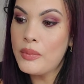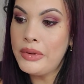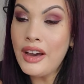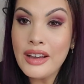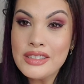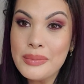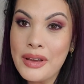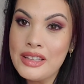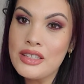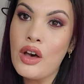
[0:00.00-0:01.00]
be kind to
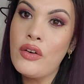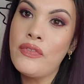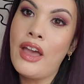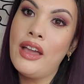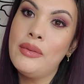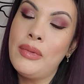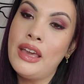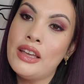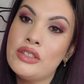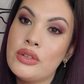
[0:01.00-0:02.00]
myself, and
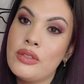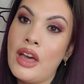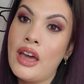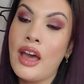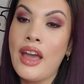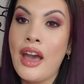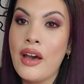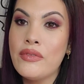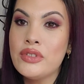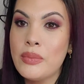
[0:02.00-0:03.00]
make it so that I
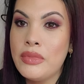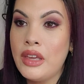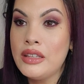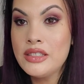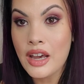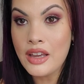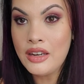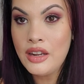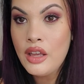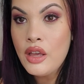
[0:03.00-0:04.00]
have something
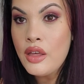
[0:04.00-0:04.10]
done